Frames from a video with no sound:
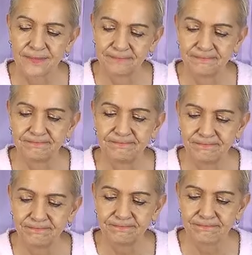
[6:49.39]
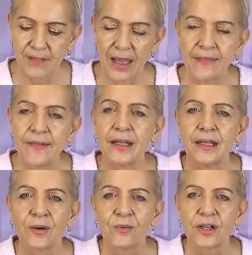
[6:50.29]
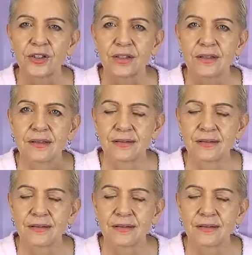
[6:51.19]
And then in it rushes.